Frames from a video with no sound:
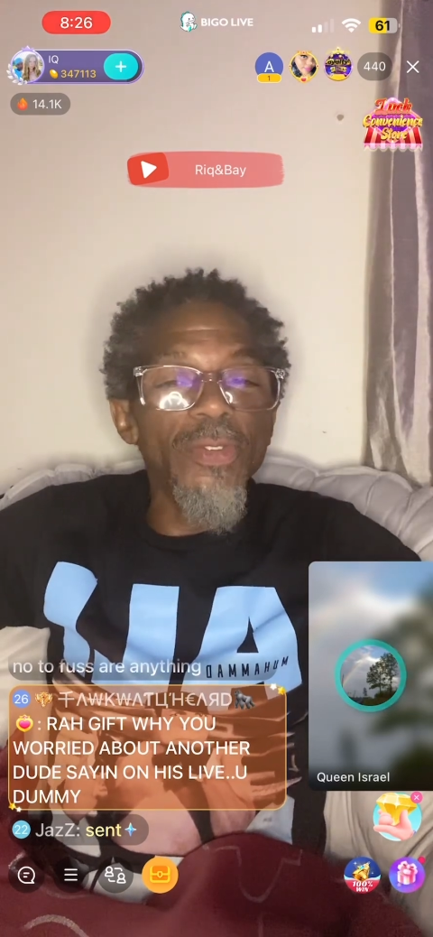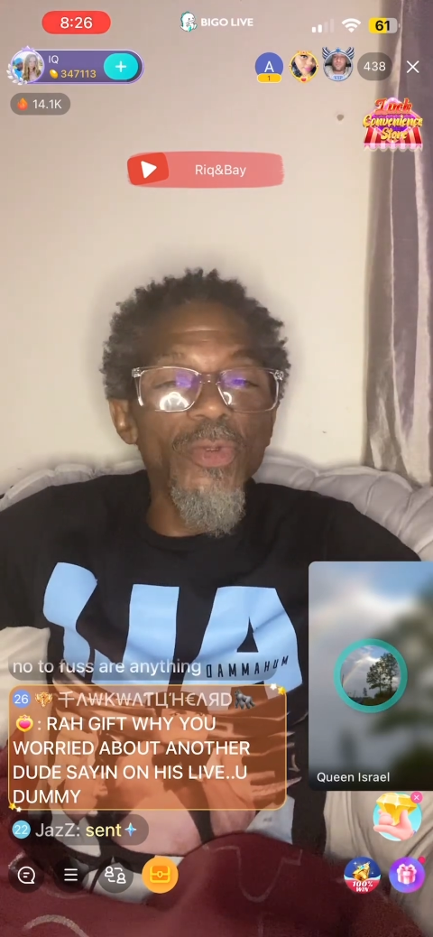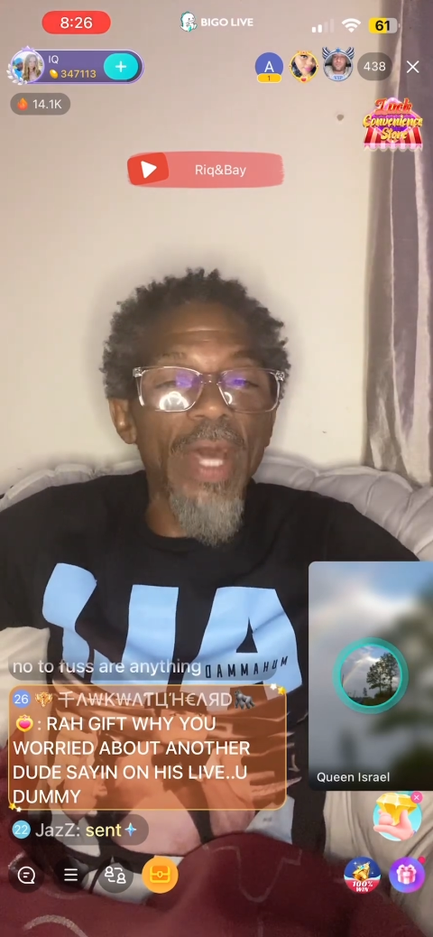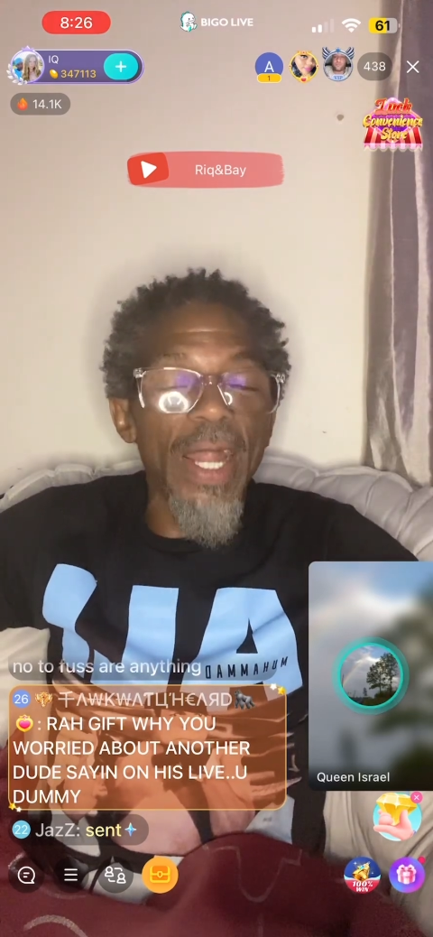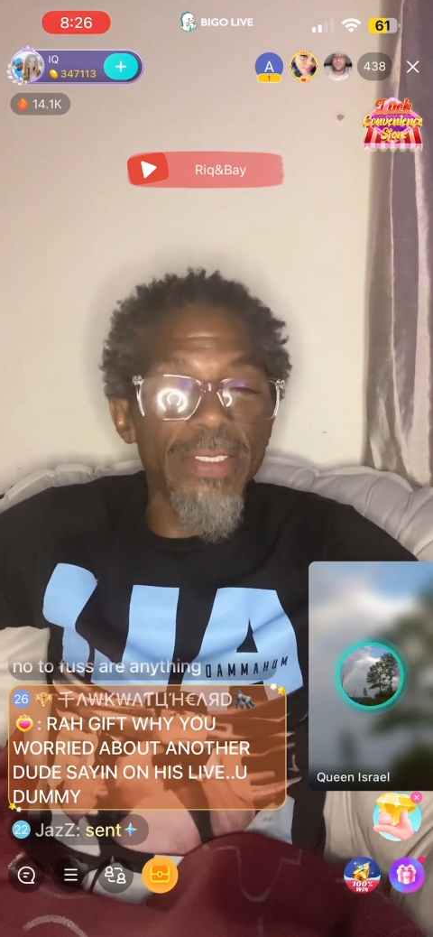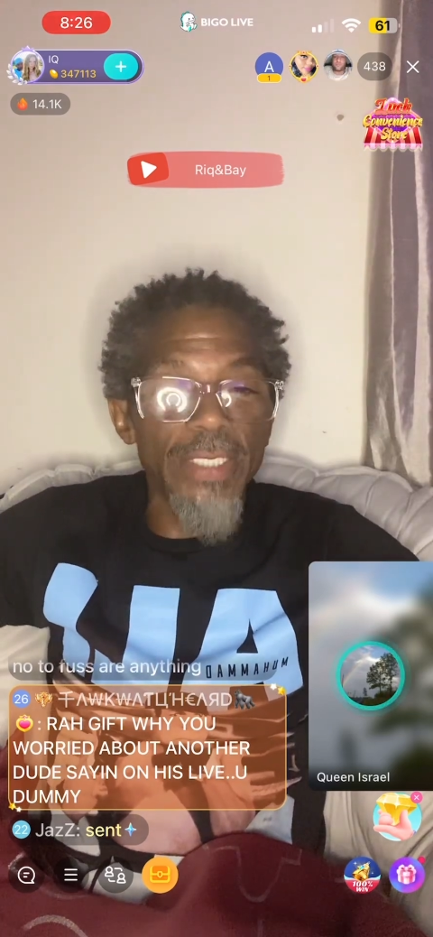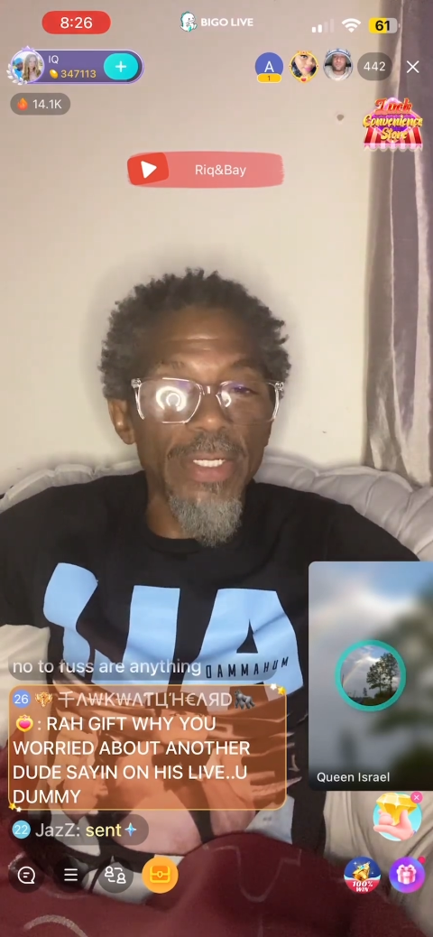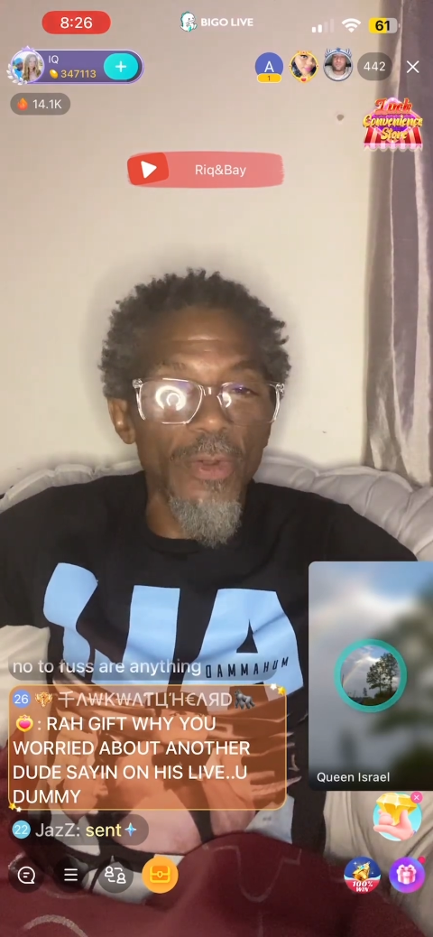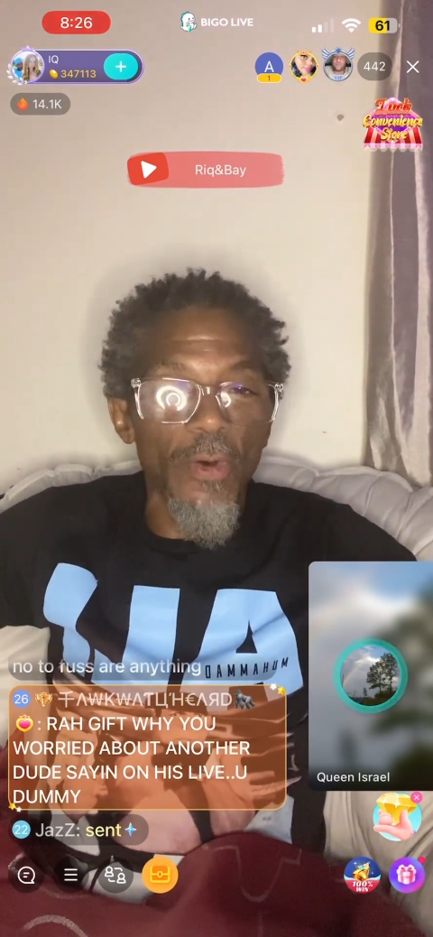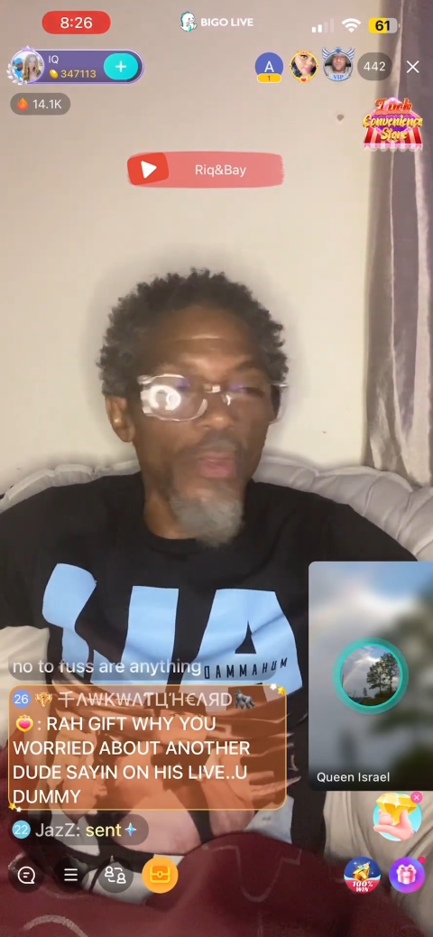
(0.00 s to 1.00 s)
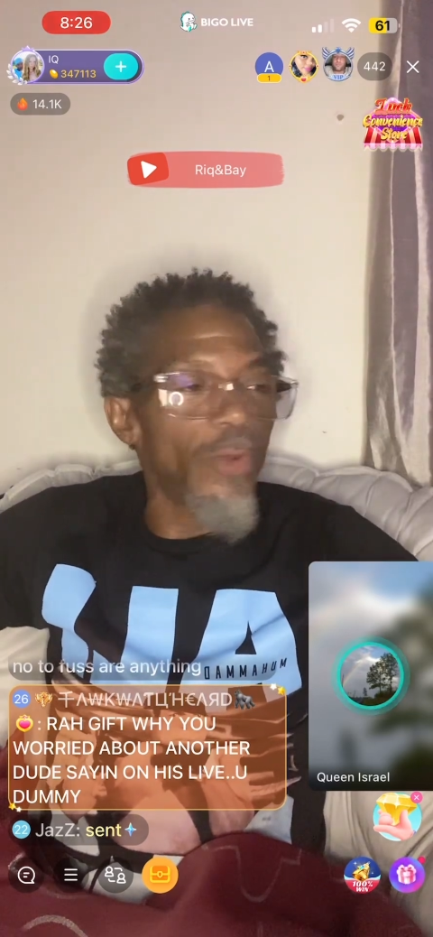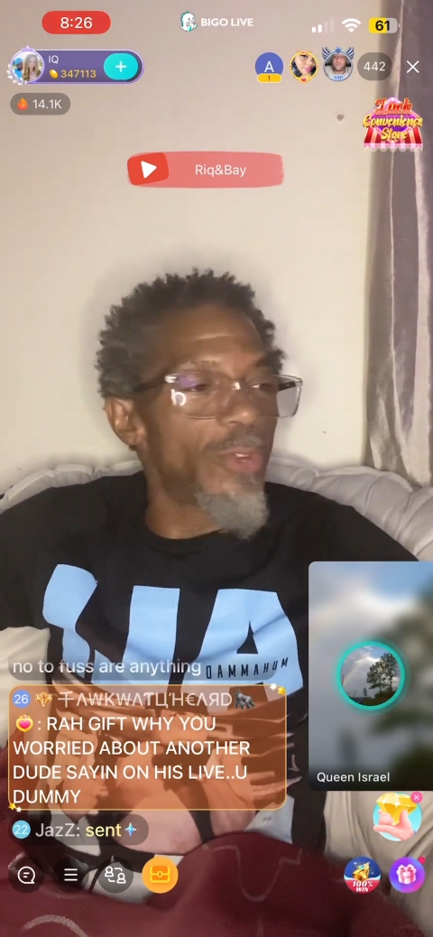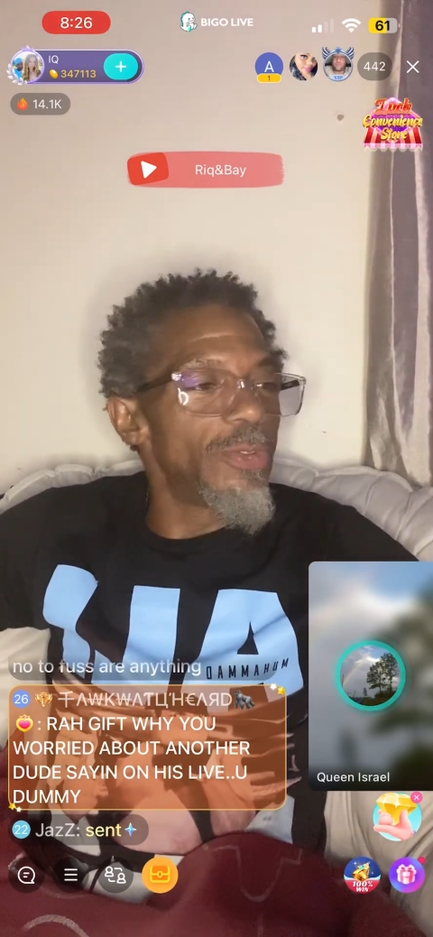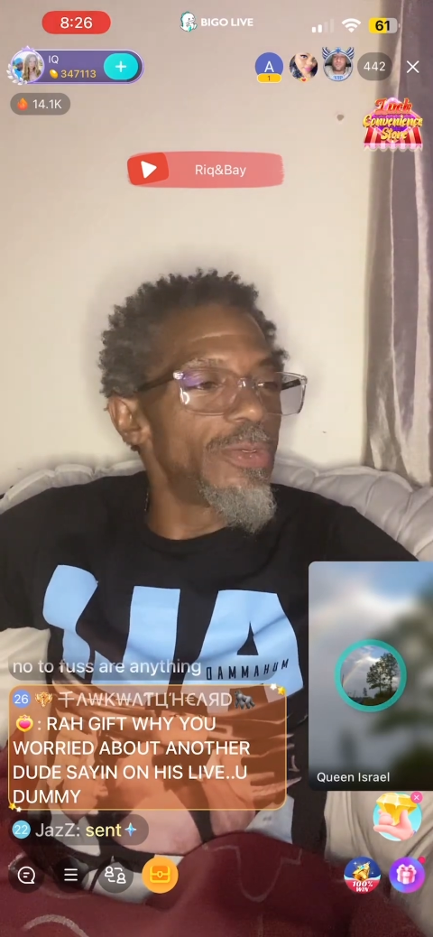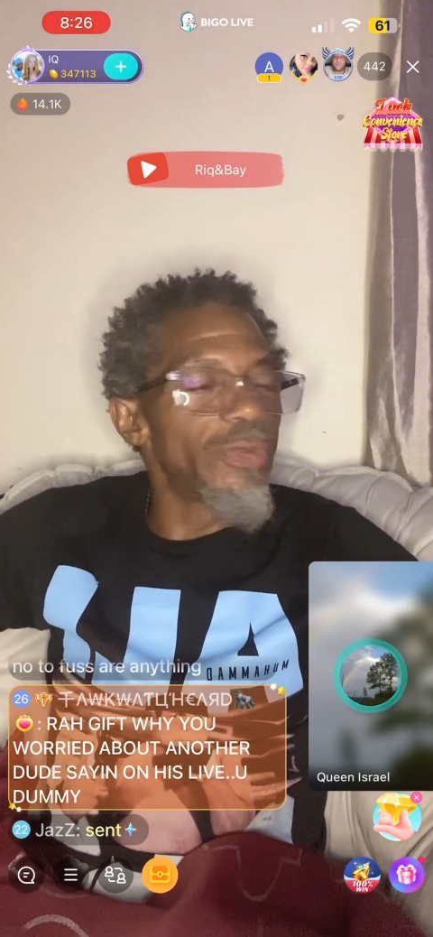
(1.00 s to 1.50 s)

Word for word: you know how to set it off, don't you?